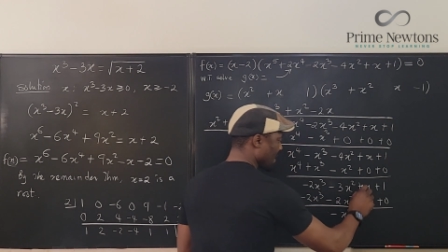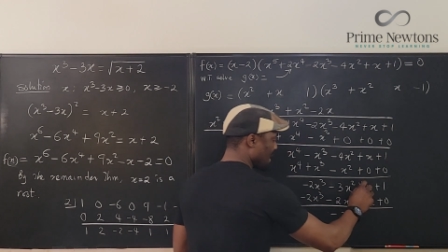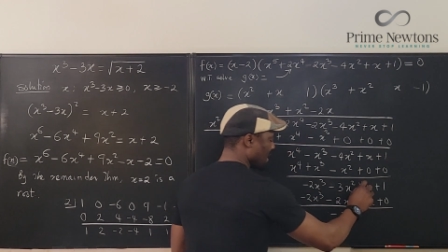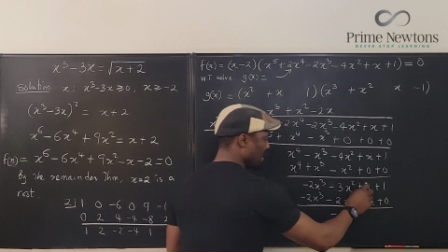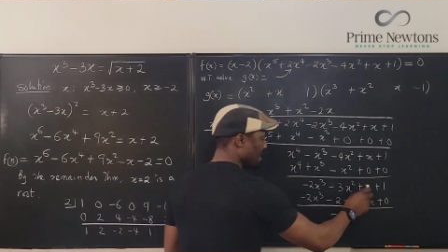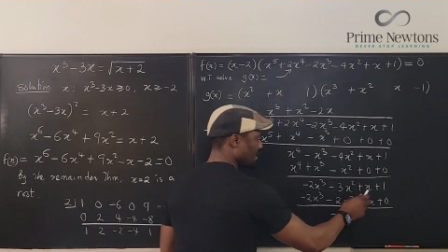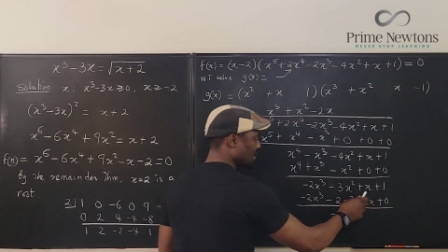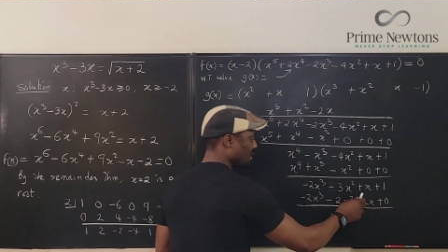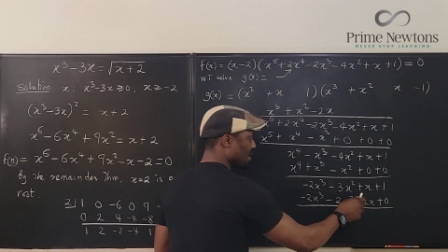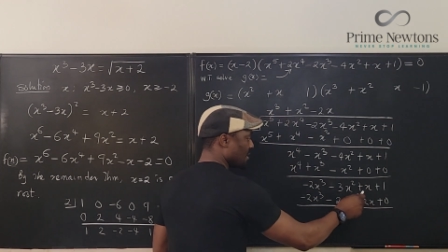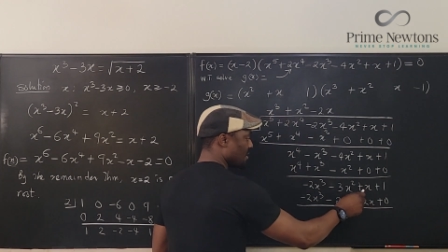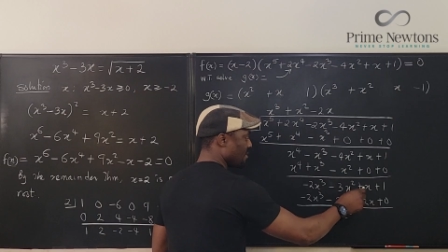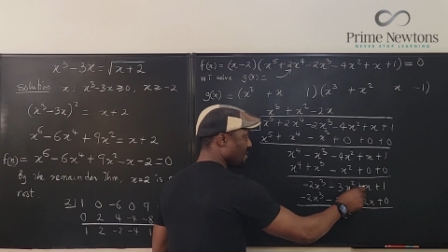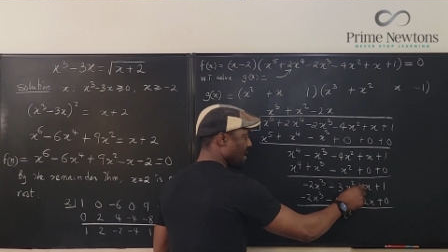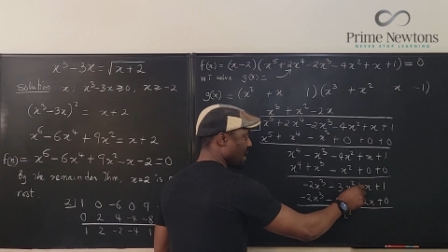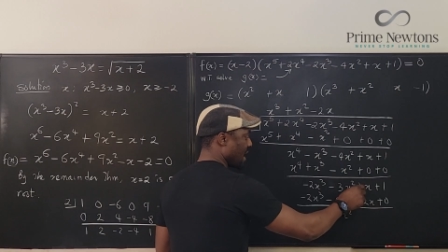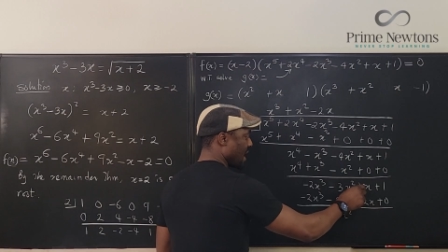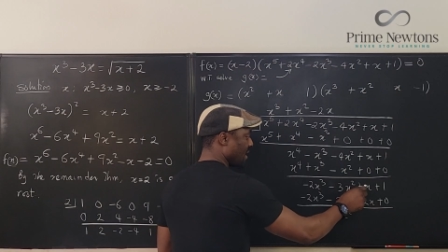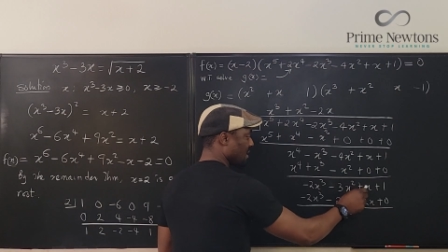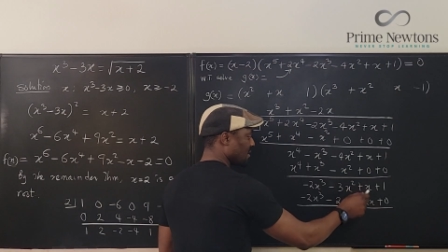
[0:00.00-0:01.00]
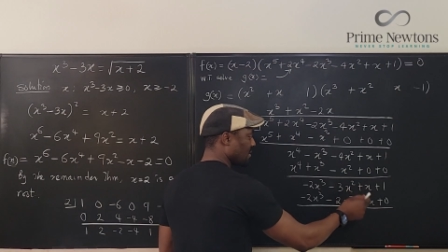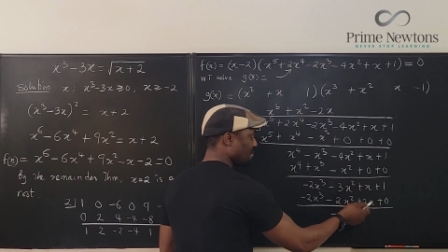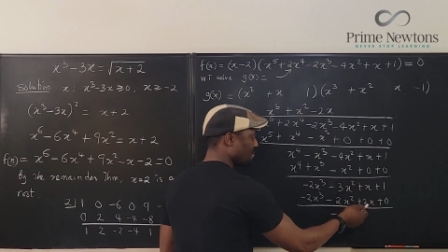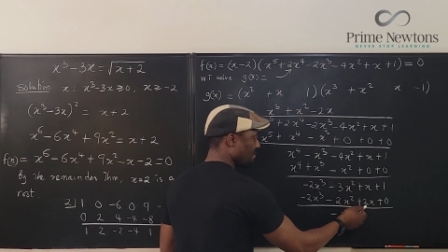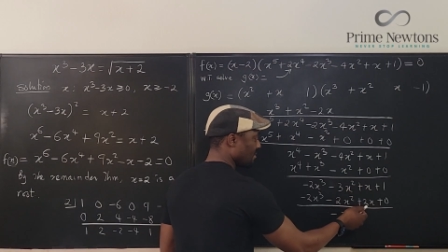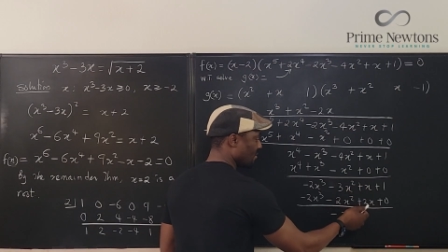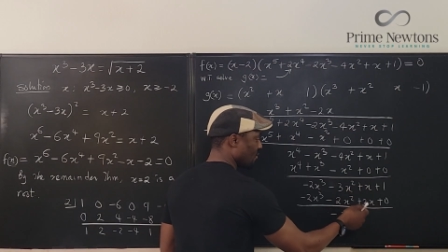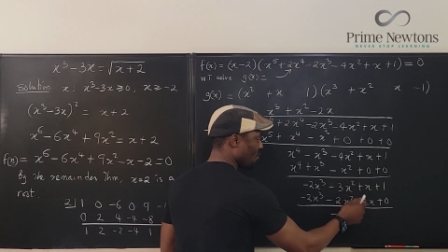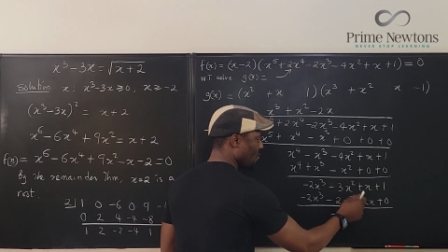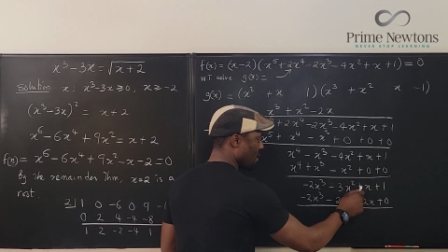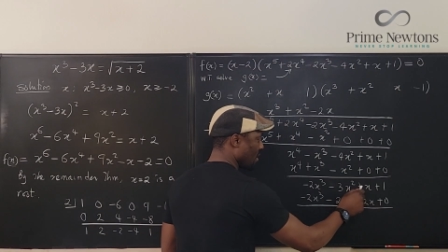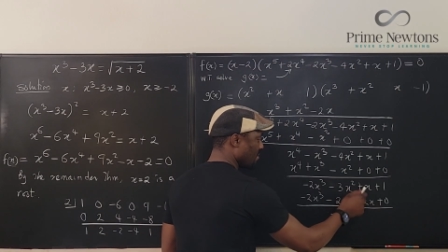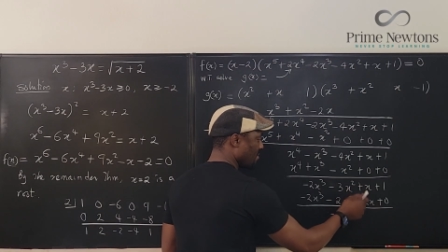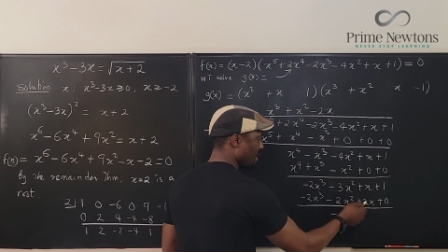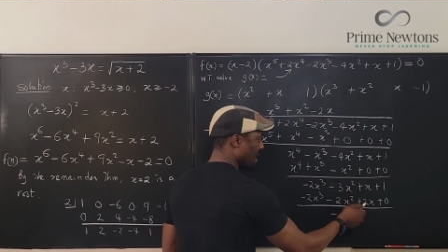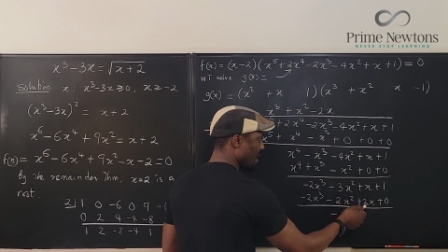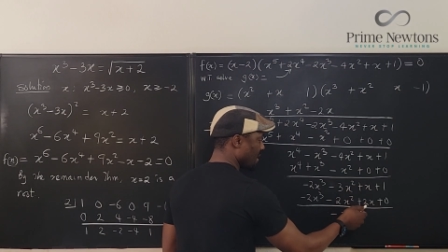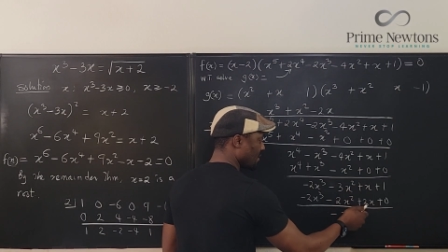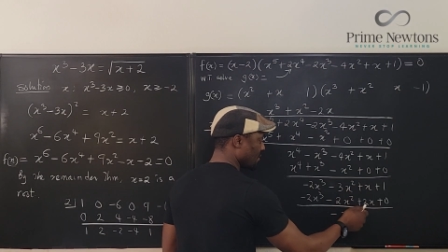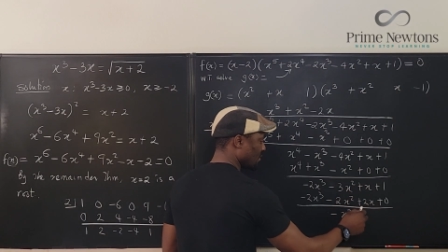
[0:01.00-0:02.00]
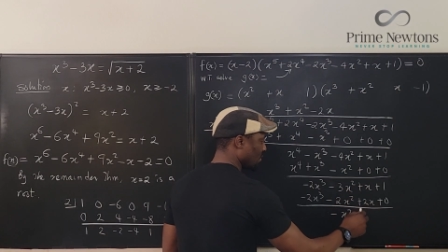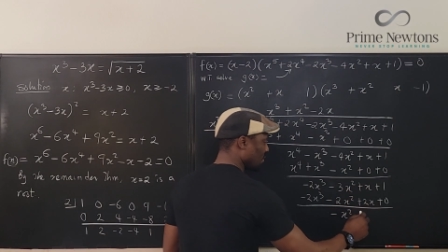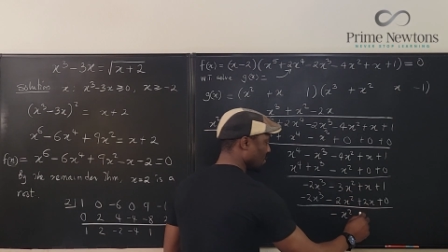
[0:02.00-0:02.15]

And this is going to be x, 1 minus